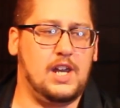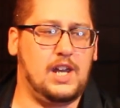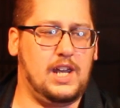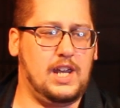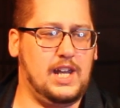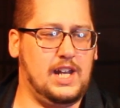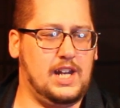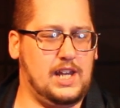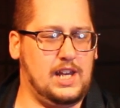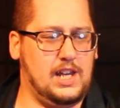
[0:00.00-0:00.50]

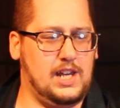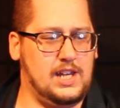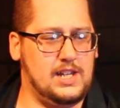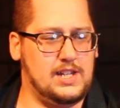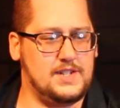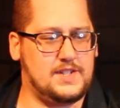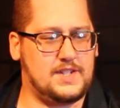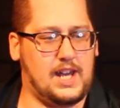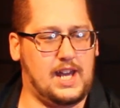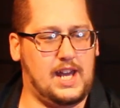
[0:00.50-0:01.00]
It
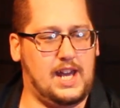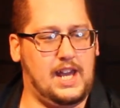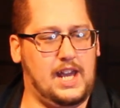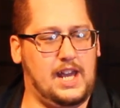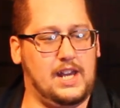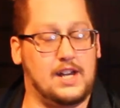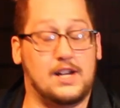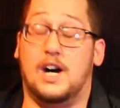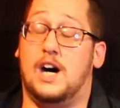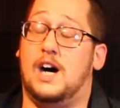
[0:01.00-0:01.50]
is
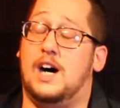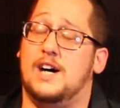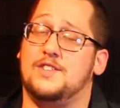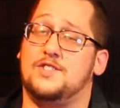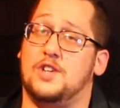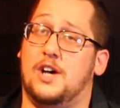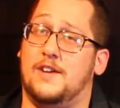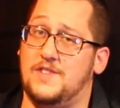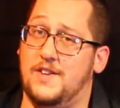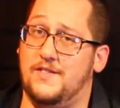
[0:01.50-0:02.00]
a
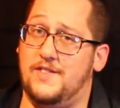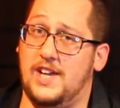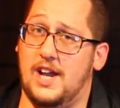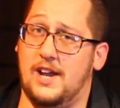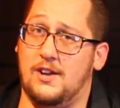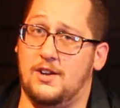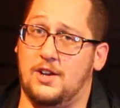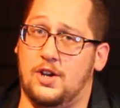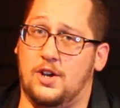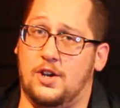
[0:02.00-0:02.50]
soft EVA